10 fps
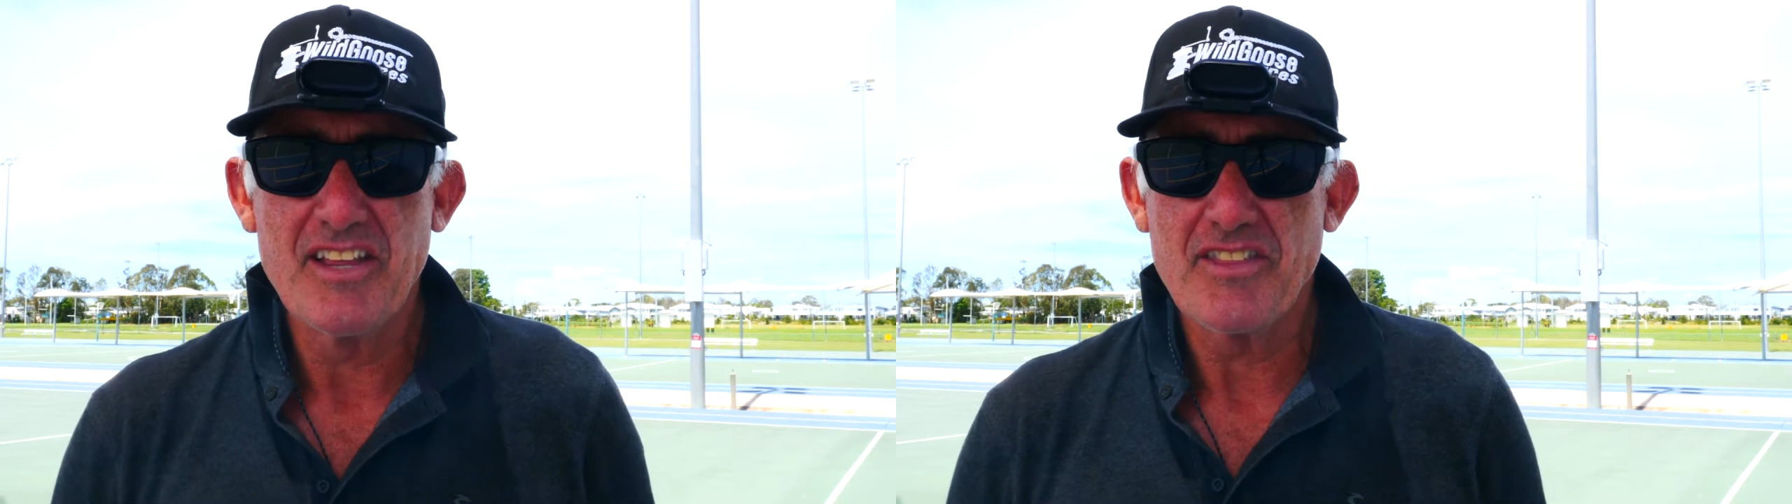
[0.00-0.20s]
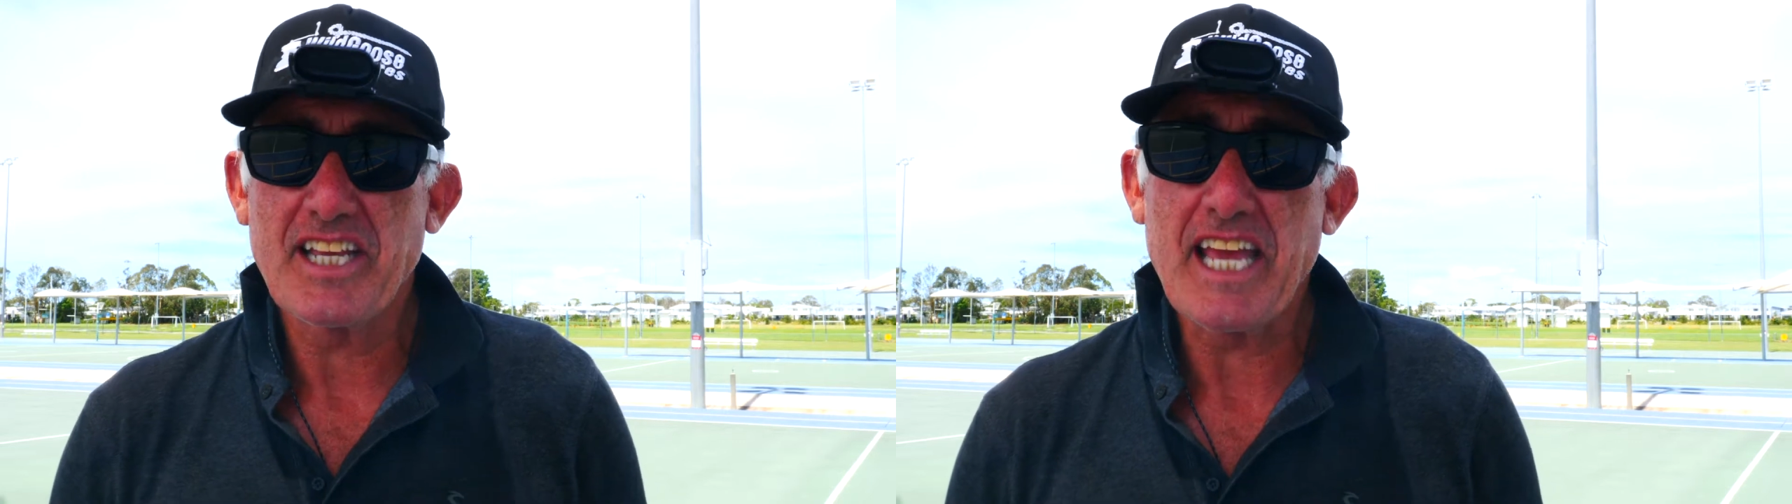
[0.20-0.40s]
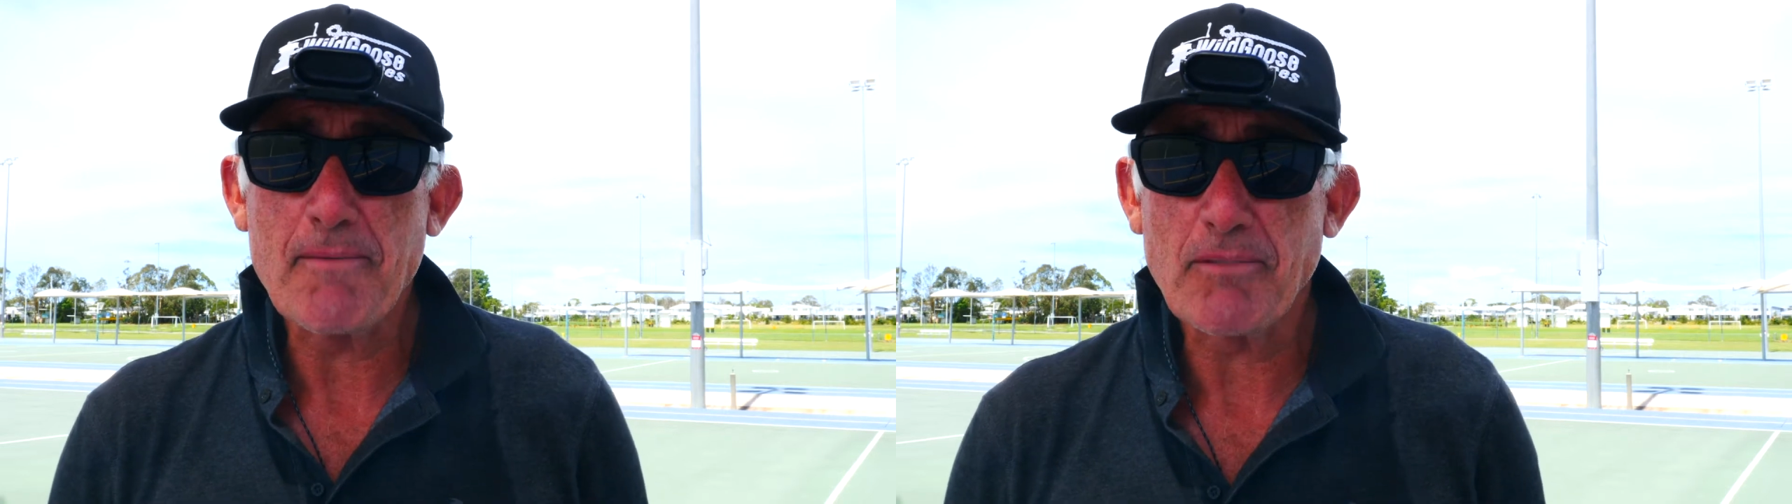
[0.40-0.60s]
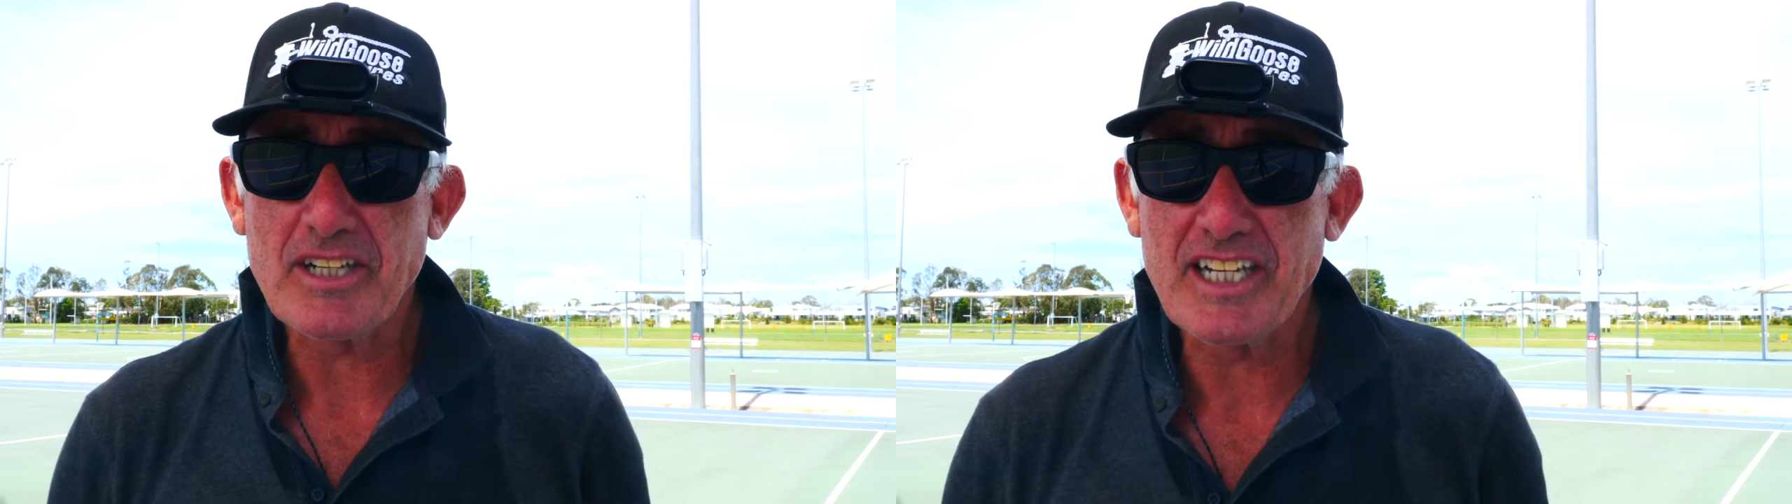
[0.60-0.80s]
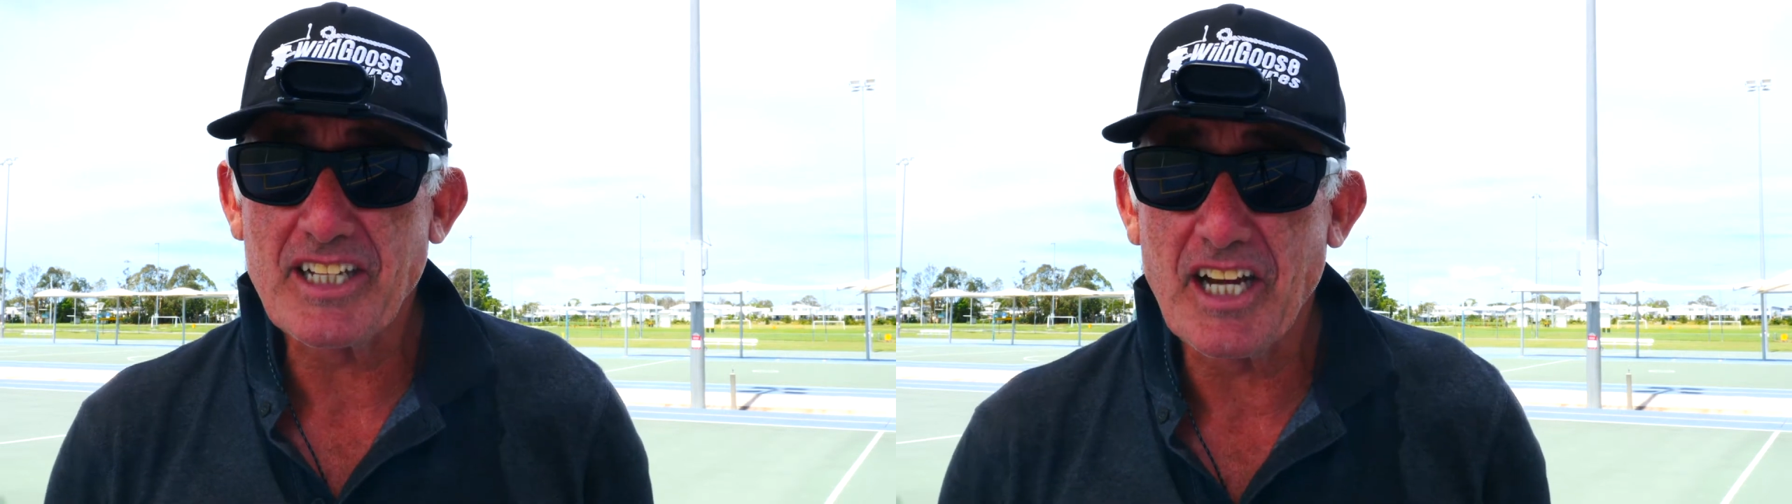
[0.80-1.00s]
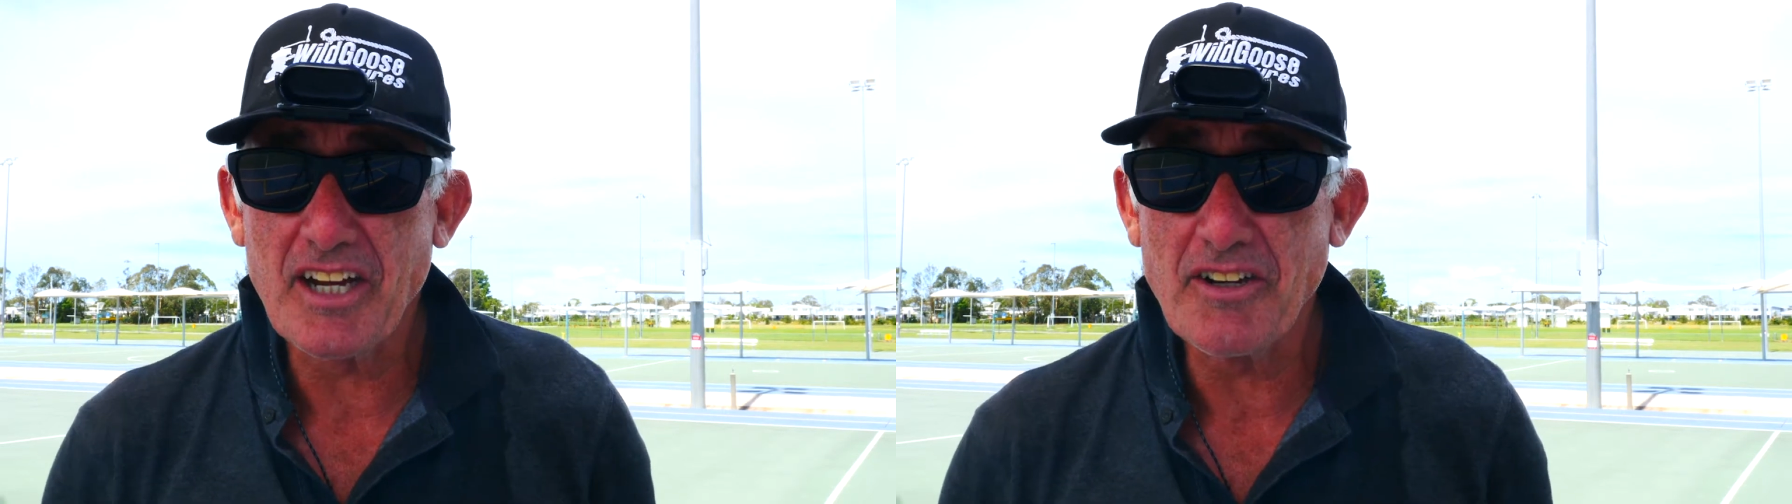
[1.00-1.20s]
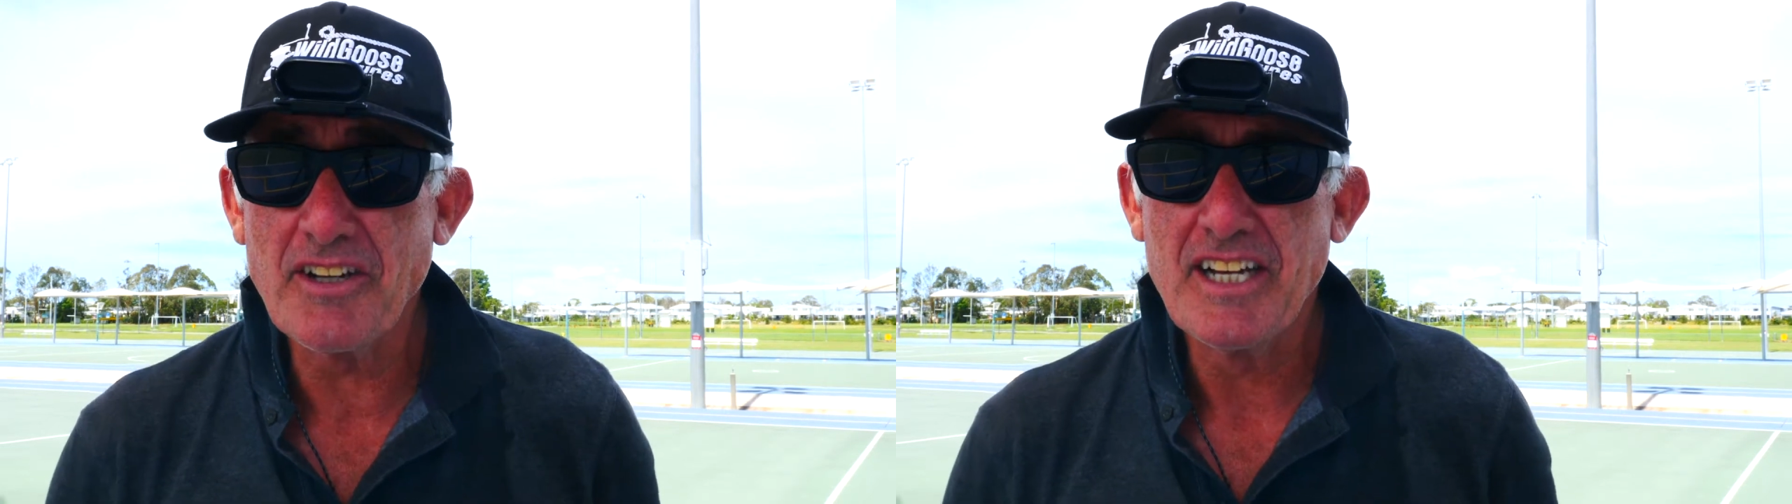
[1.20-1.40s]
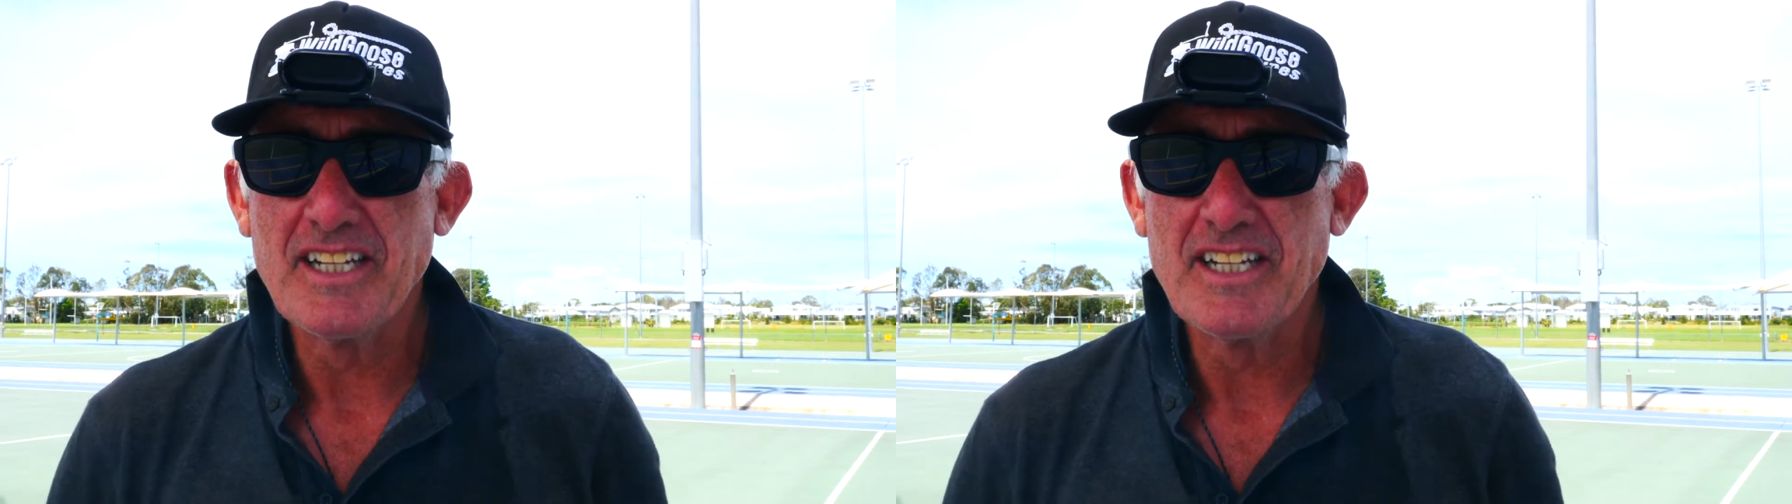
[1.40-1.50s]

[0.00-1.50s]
the camera can go